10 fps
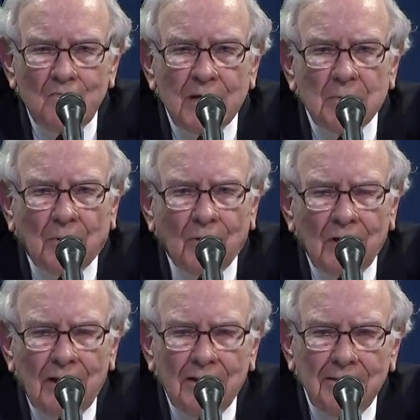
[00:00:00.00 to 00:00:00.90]

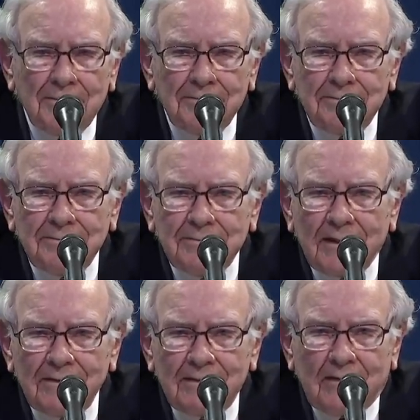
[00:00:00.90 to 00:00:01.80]
people
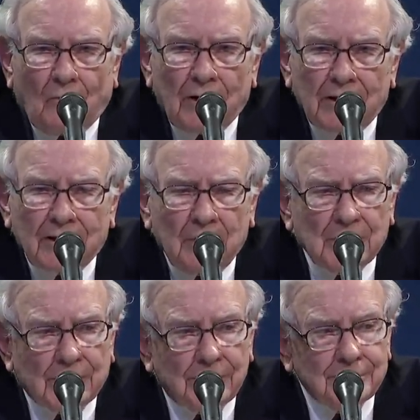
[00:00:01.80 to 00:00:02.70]
have wanted to come
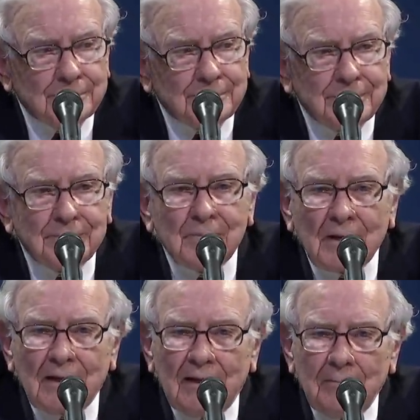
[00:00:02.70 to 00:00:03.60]
here.
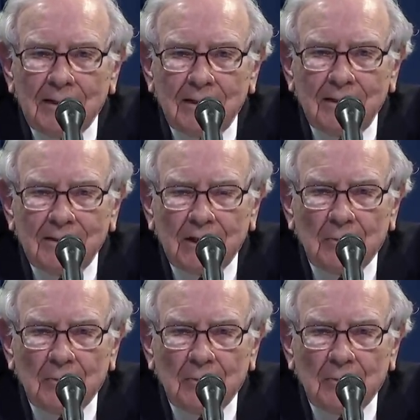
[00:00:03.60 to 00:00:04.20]
Can you